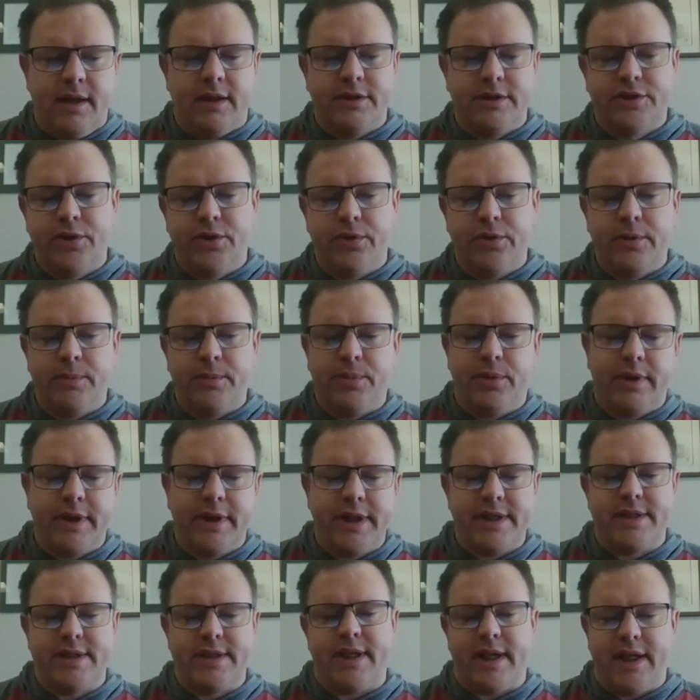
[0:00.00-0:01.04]
A school employee
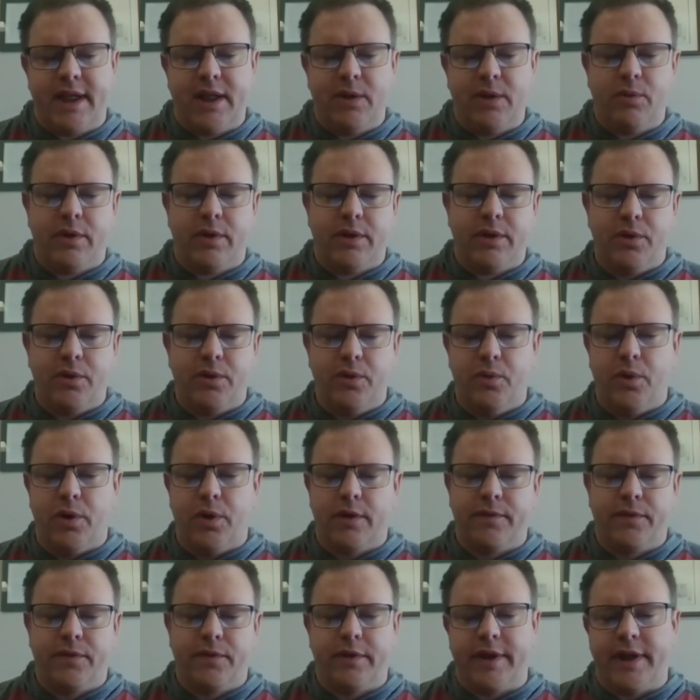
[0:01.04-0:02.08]
is anyone who worked
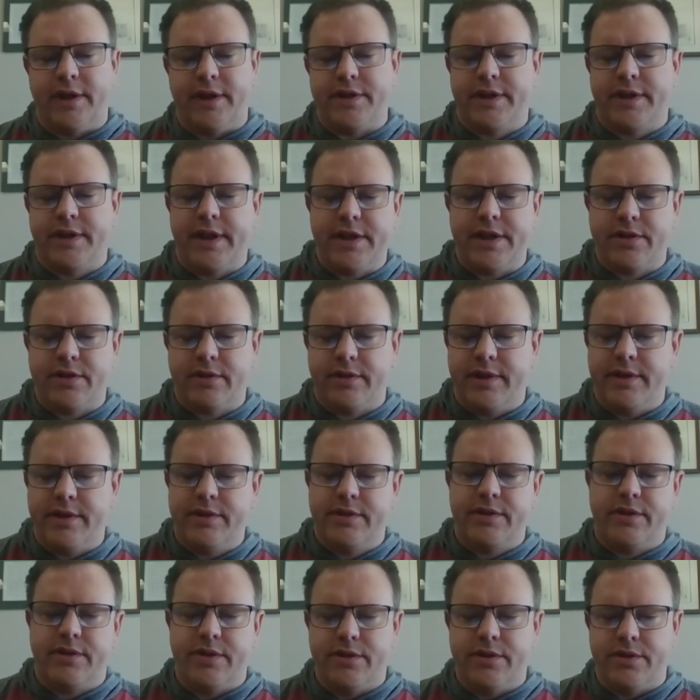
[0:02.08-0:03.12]
for an educational
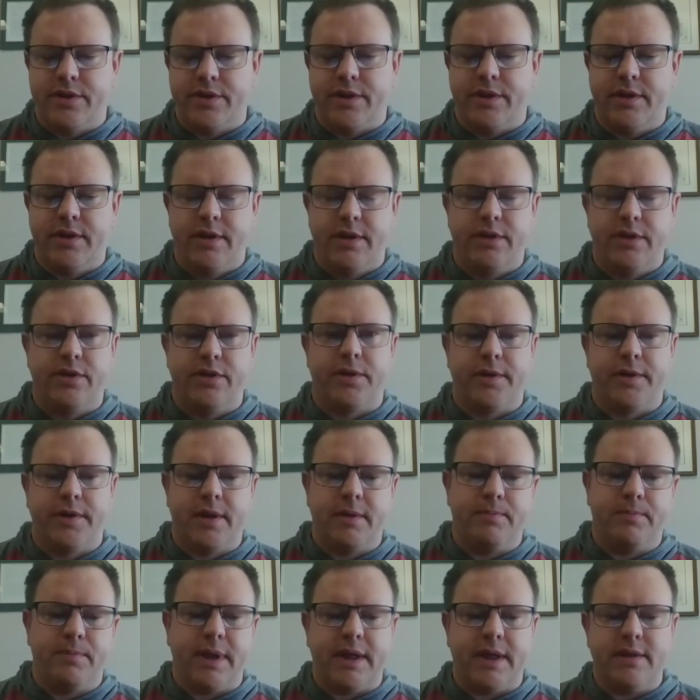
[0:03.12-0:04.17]
institution during the
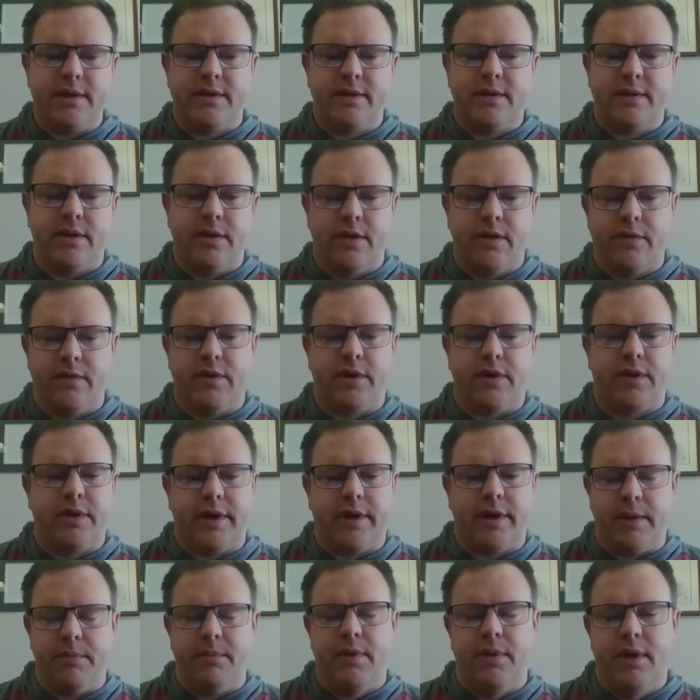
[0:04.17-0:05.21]
base year of their
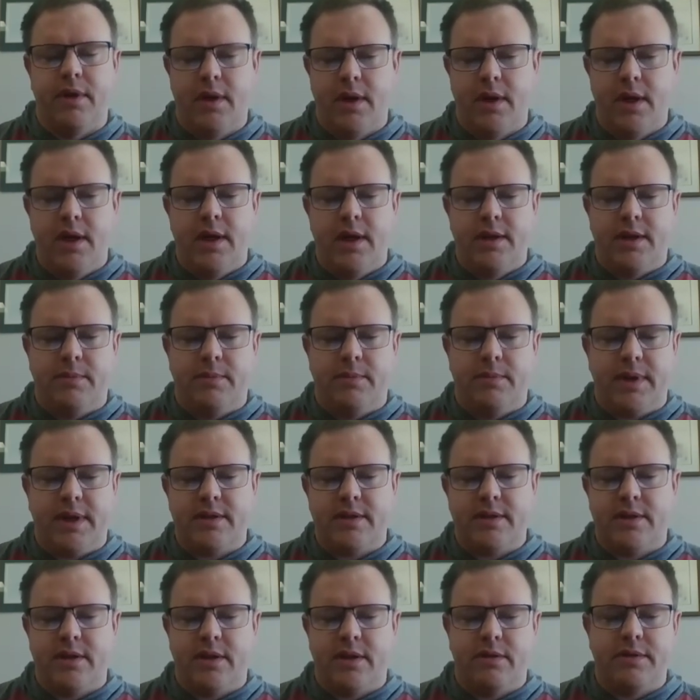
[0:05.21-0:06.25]
claim. The base
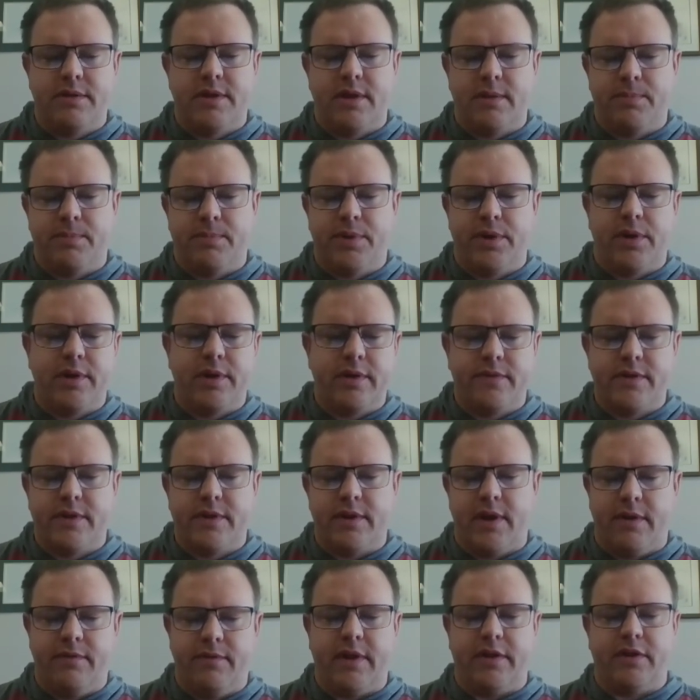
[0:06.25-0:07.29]
year is the period
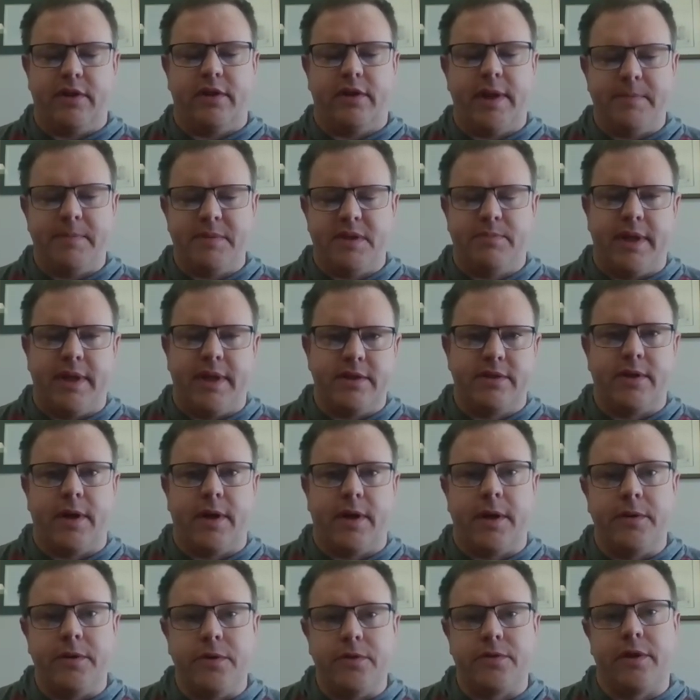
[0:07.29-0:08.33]
that the claim is based on,
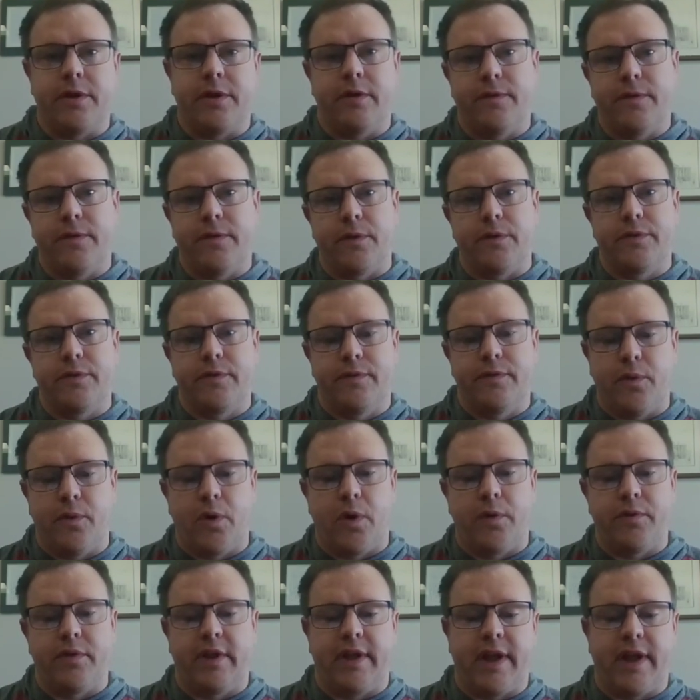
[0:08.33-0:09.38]
usually the first 4 of
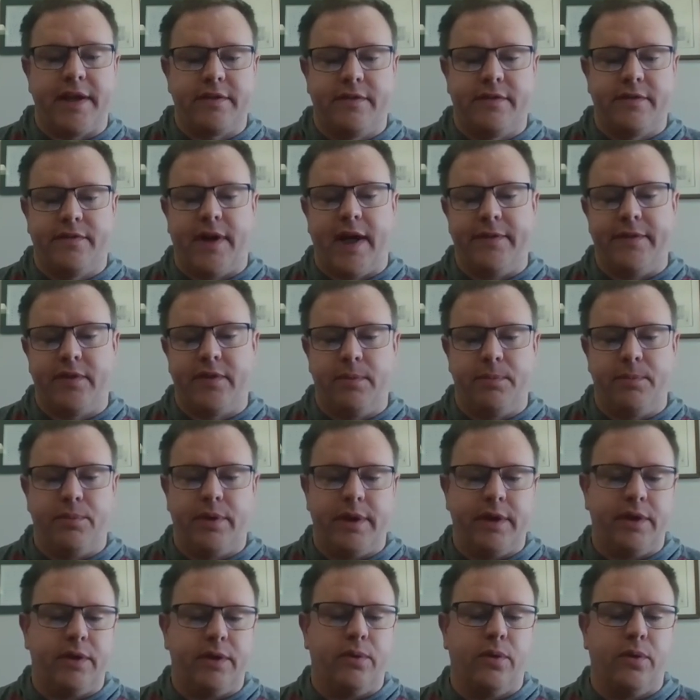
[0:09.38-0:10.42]
the last 5
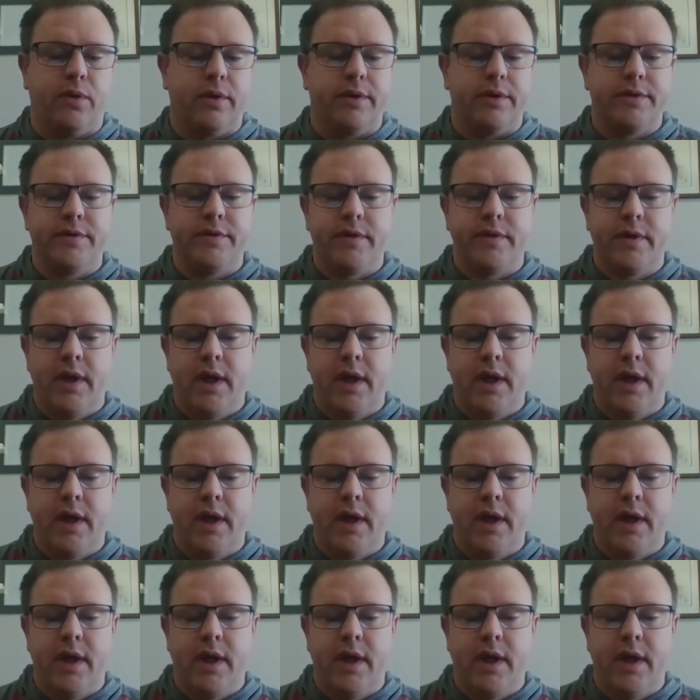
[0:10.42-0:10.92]
completed quarters.